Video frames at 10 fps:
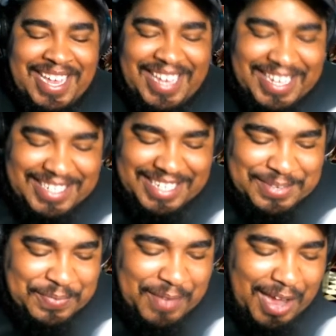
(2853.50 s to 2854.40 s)
Eazy as
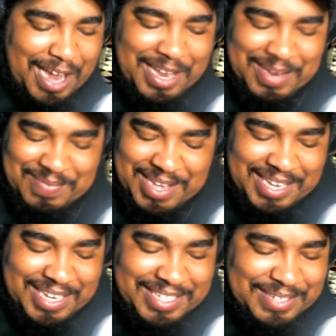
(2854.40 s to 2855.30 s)
fire, man.
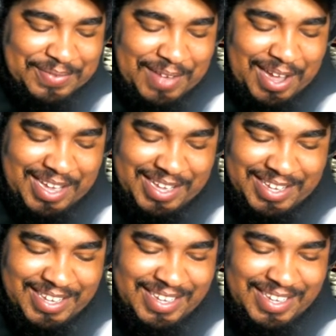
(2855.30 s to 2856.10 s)
Eazy as fire.